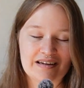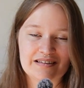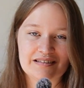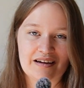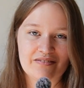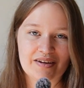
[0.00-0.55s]
I
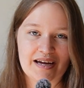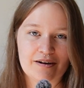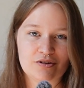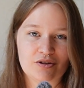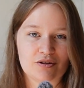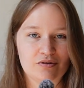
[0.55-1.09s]
love
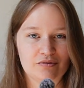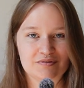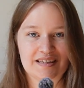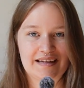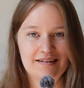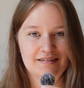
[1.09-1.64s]
how you can
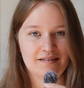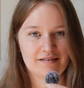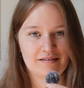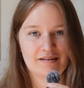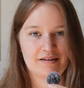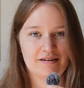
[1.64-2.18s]
take
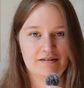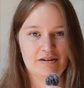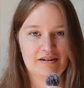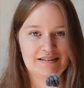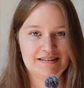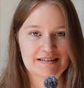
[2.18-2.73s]
the
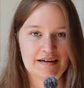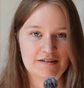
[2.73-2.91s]
lollies